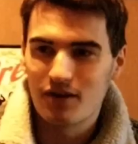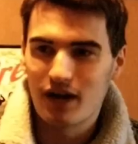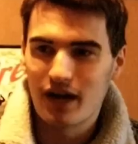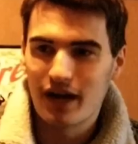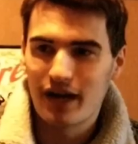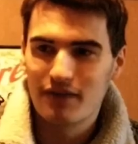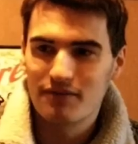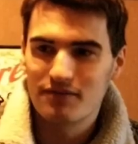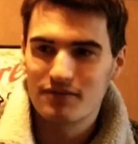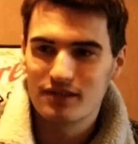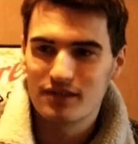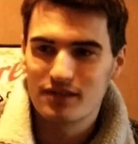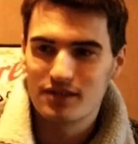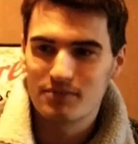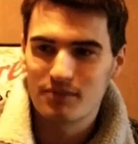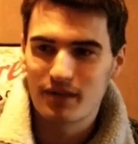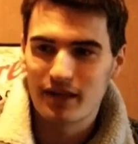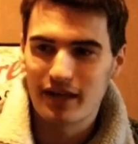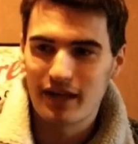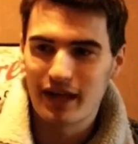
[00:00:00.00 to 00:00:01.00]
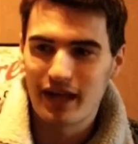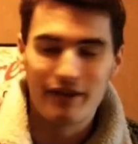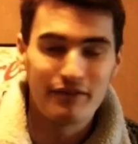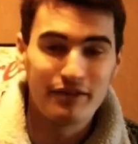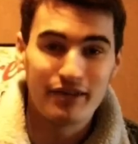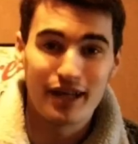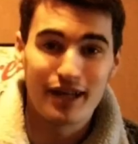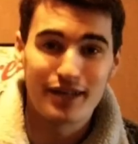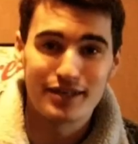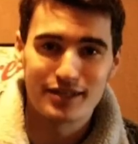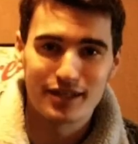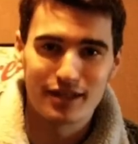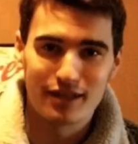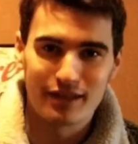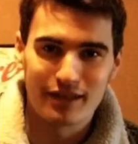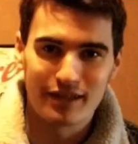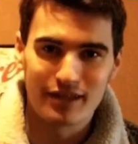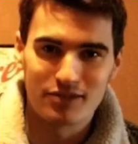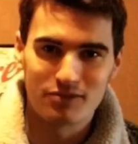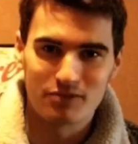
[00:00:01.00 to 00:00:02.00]
know, I have to explain every last
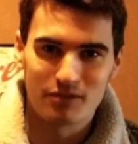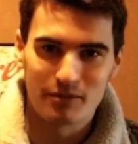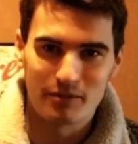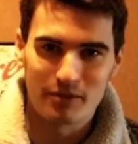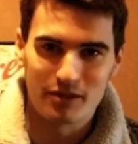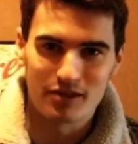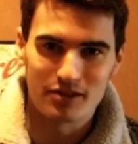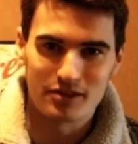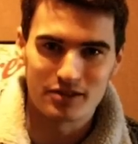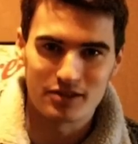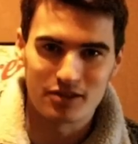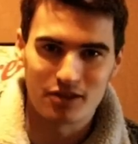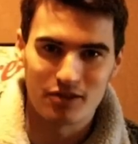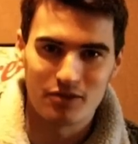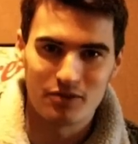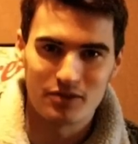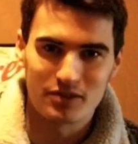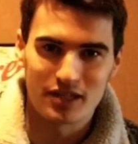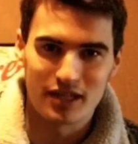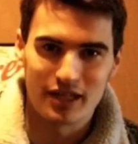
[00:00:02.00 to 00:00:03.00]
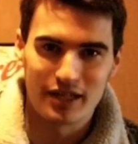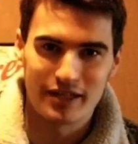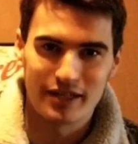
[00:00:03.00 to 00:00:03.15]
little thing to her because it's always